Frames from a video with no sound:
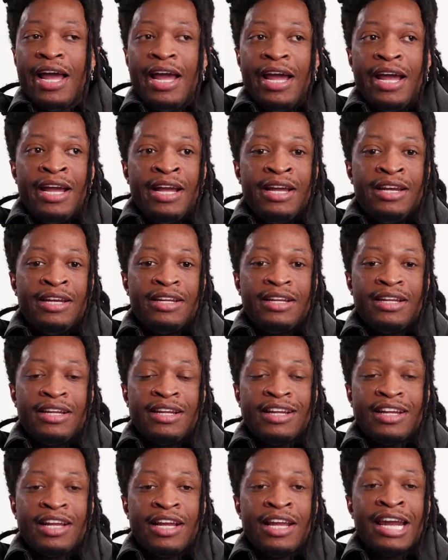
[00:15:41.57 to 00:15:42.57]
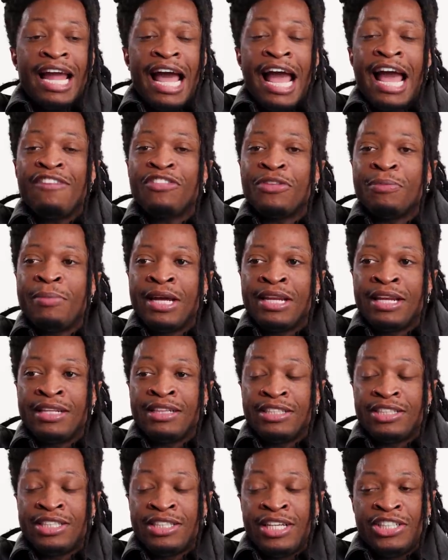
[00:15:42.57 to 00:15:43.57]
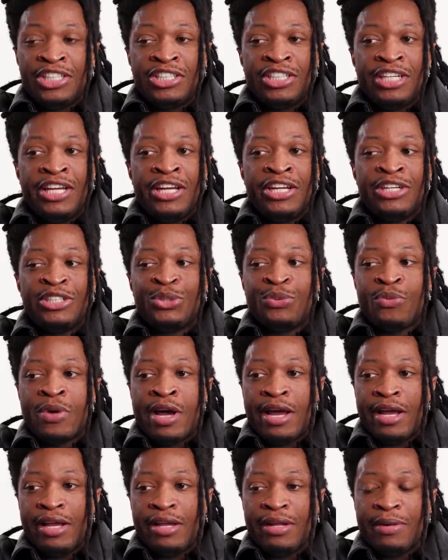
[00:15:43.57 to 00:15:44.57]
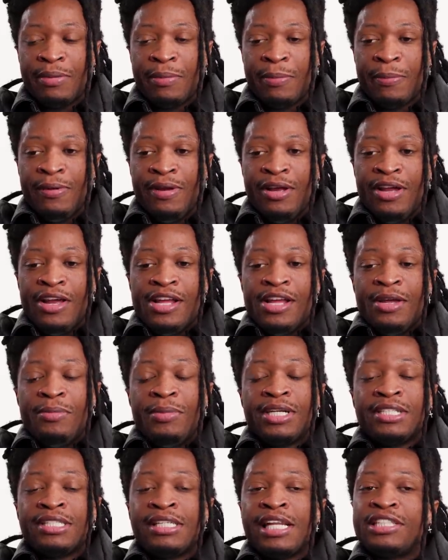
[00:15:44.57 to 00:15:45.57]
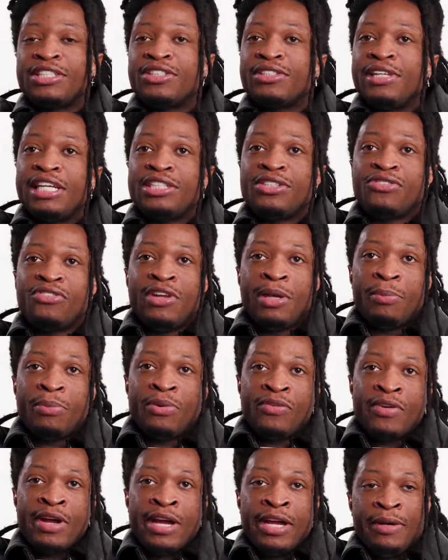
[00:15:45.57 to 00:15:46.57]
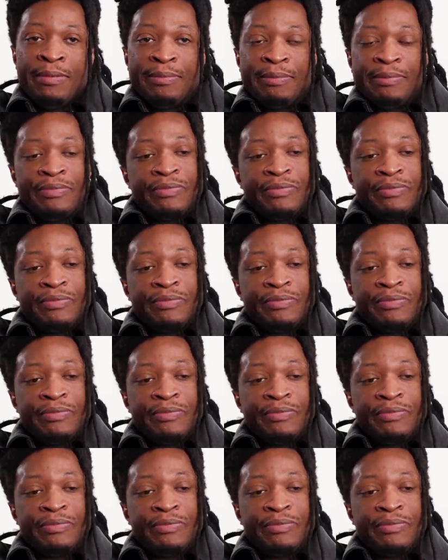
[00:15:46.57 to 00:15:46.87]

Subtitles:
And I have to make that distinction, and here's why. Because let's flip it, right?